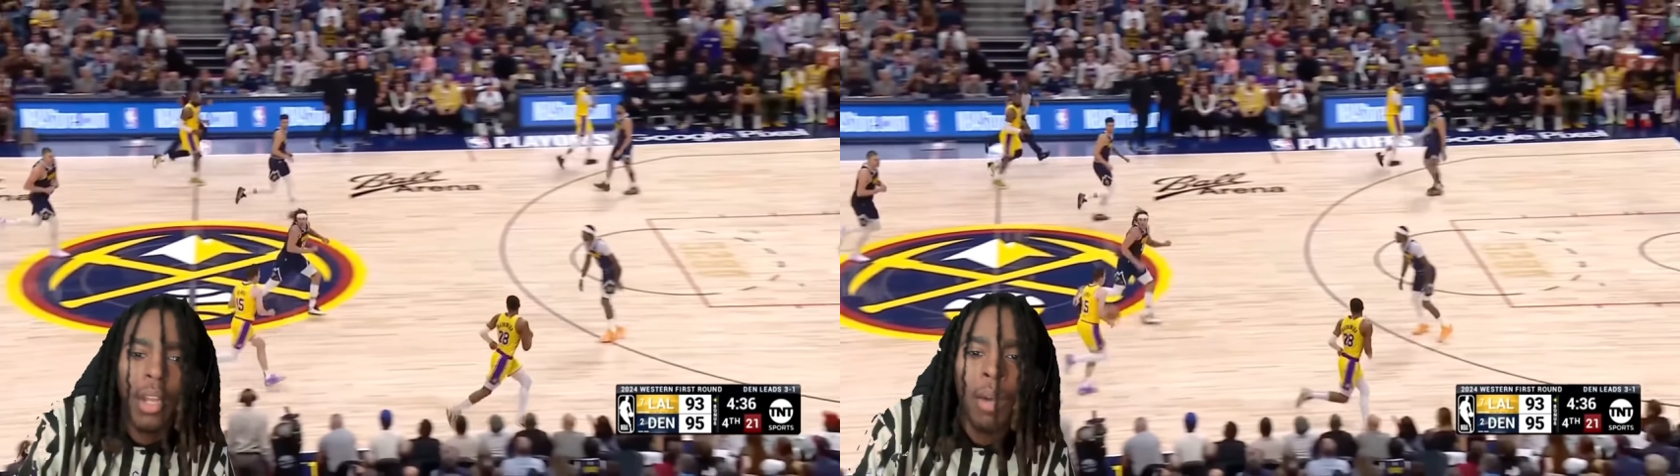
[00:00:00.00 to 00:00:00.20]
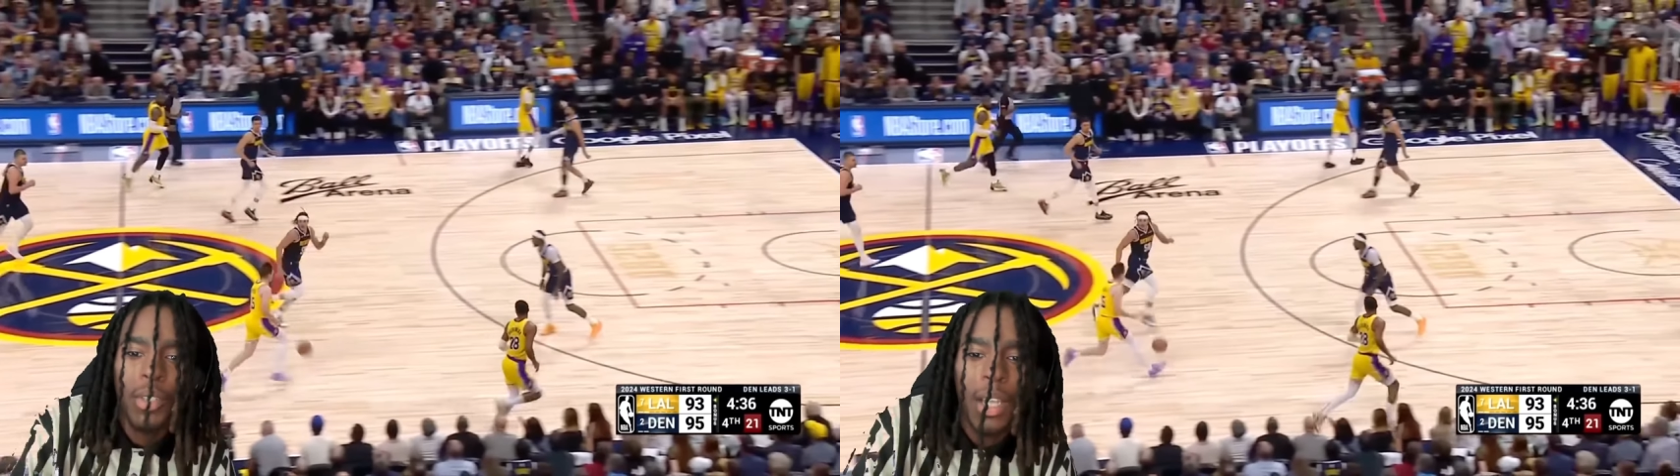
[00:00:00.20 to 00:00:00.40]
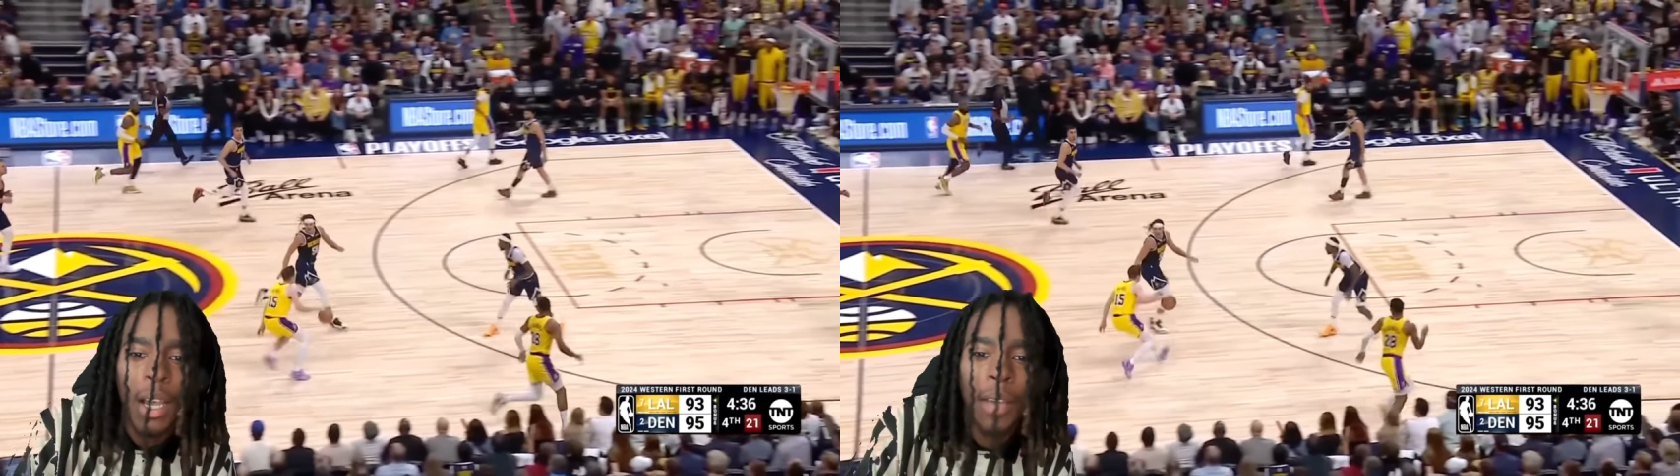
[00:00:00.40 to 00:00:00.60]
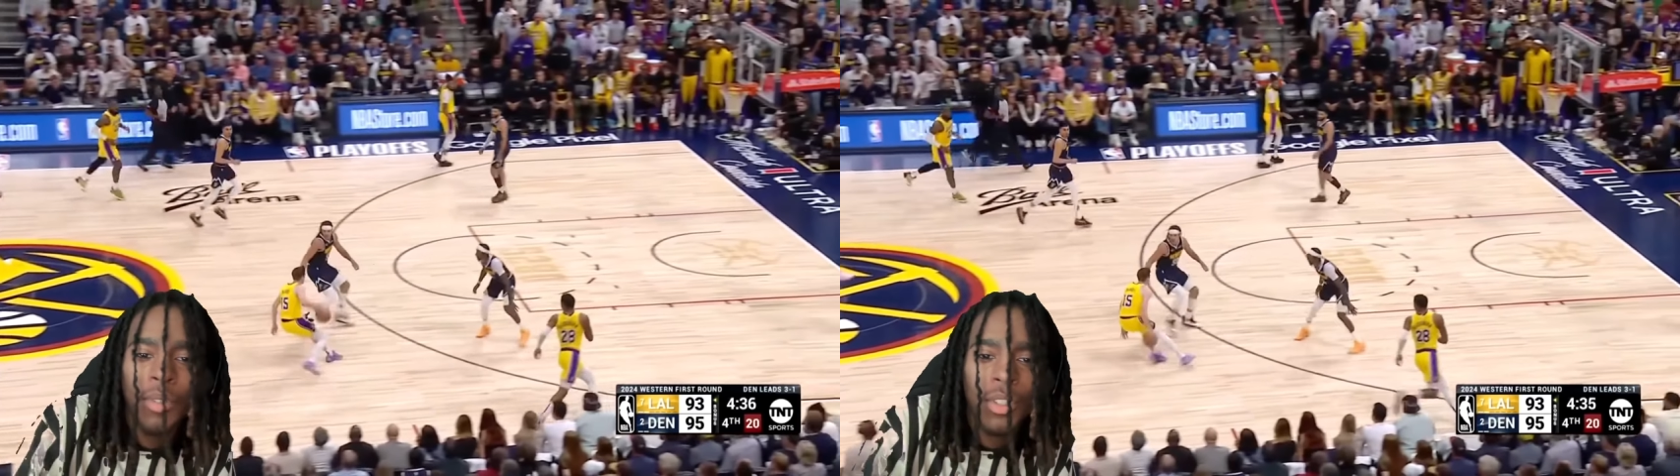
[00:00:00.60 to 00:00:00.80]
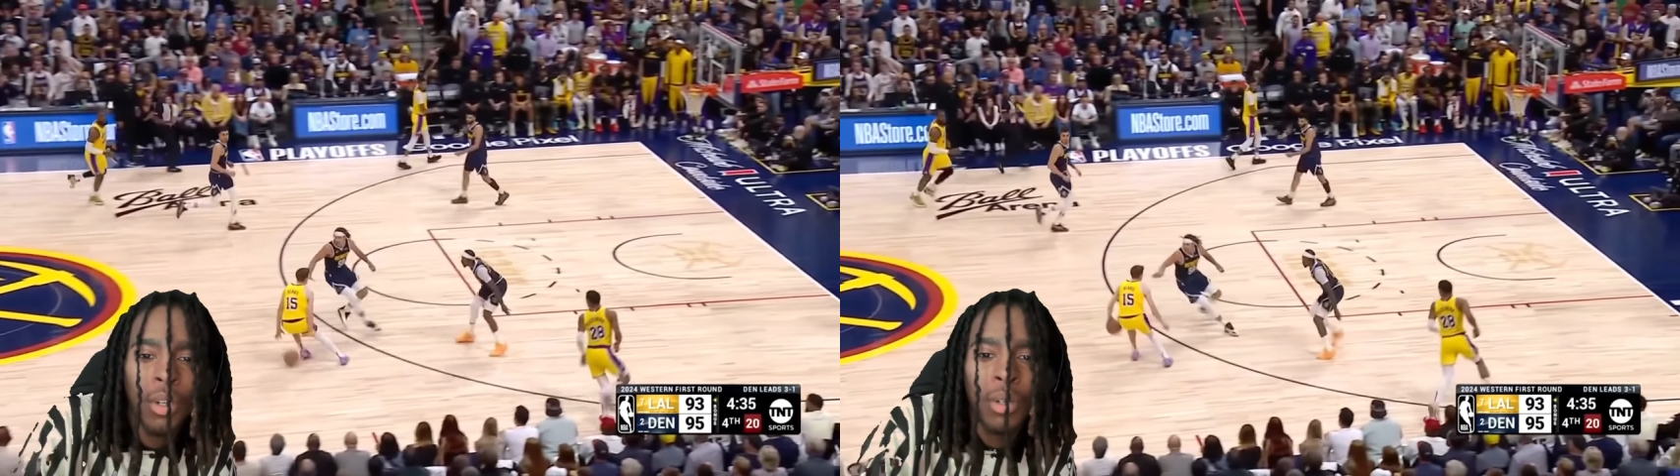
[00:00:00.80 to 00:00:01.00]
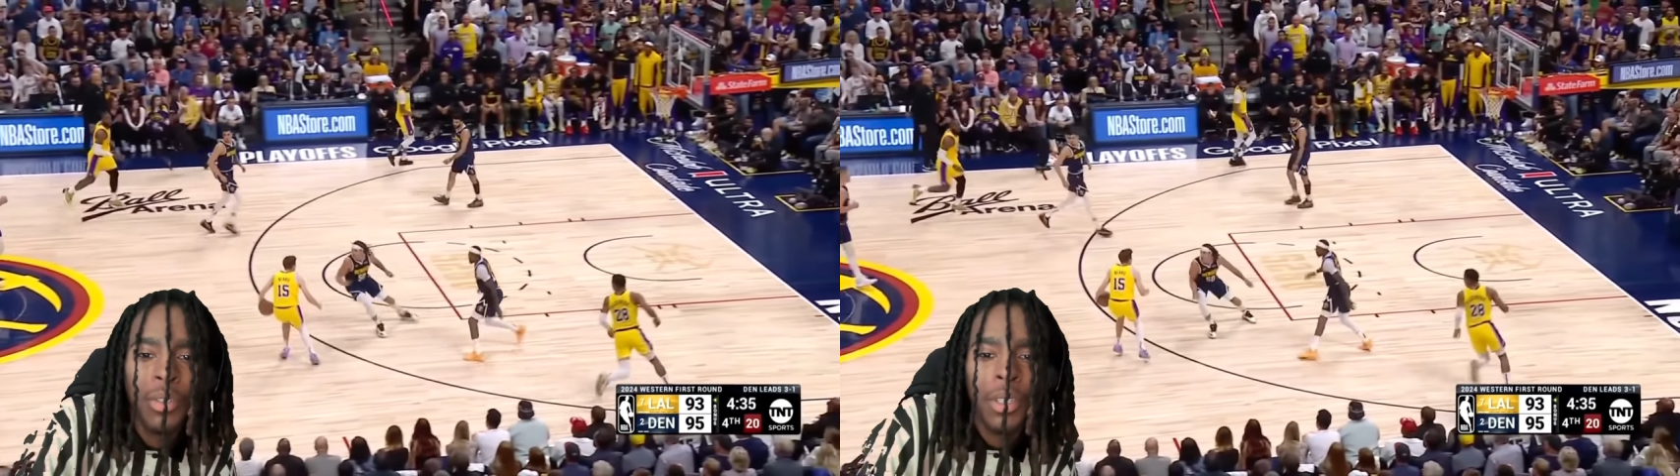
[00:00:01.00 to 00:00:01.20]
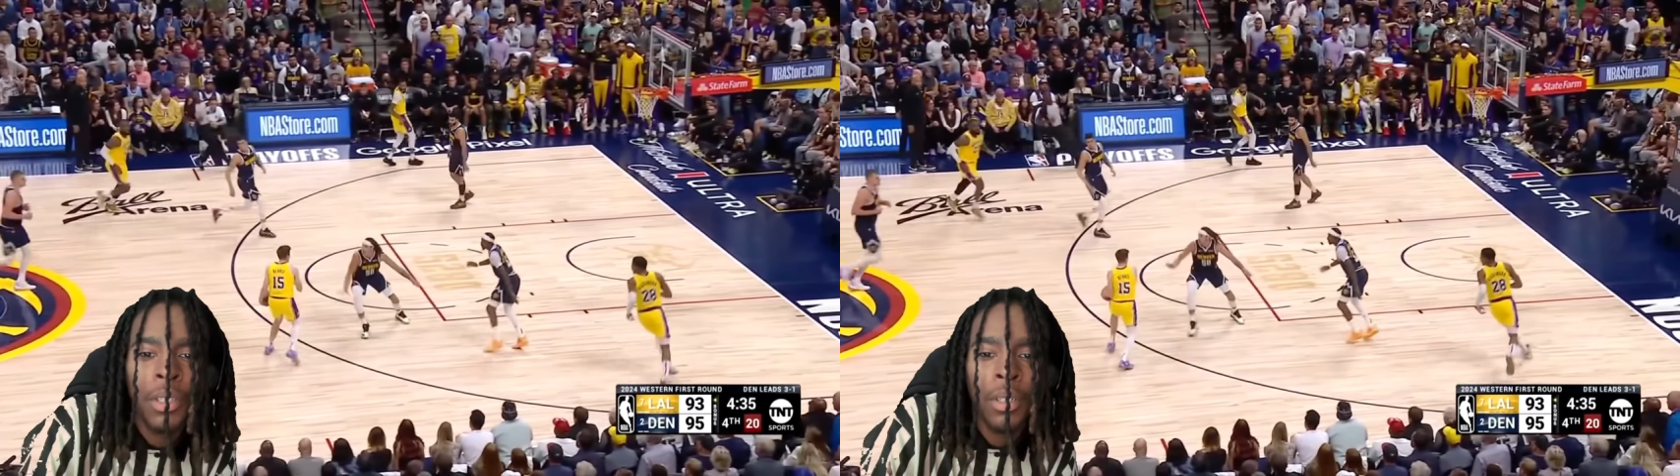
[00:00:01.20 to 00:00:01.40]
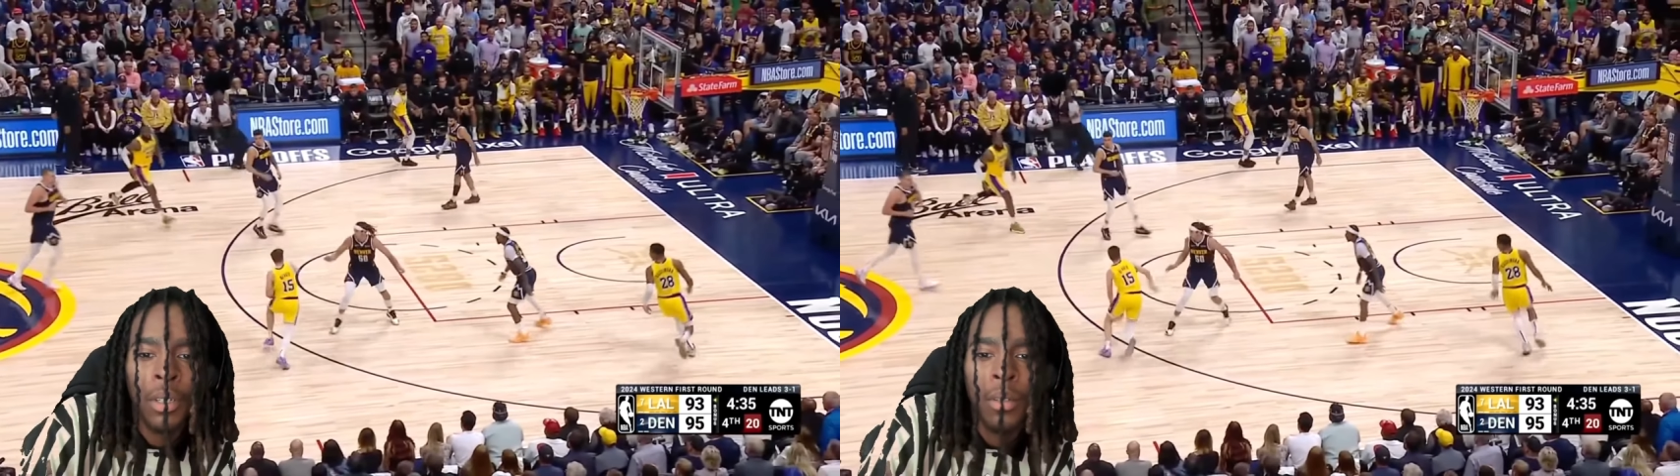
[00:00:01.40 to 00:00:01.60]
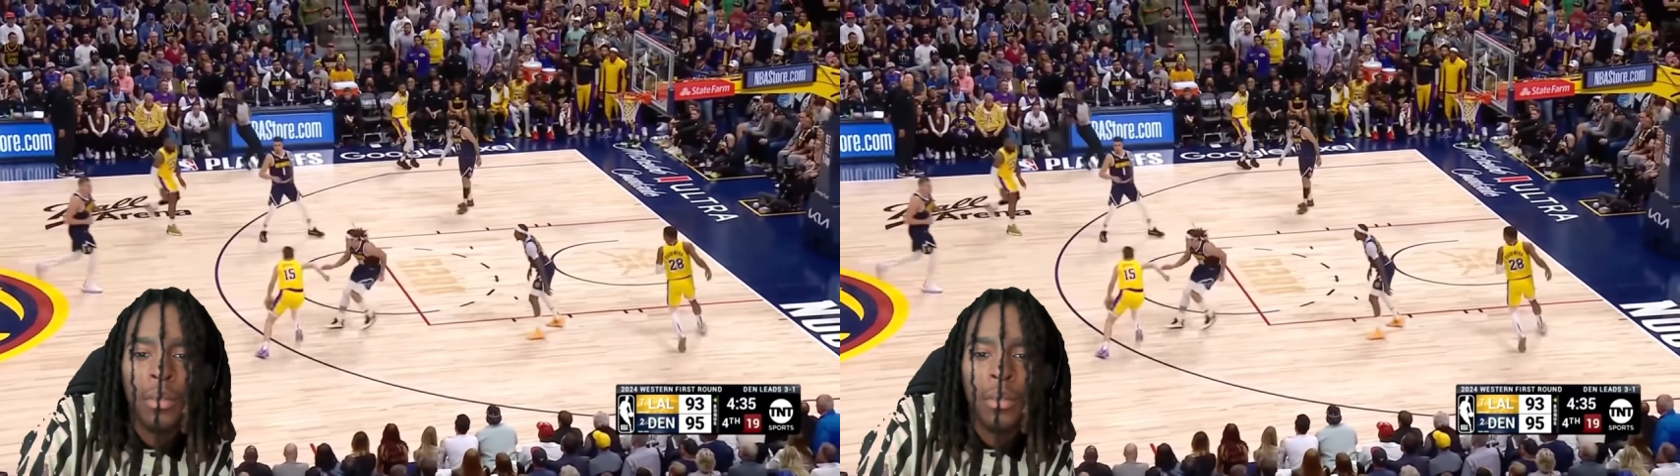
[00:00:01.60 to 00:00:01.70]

That was an obvious goaltend though.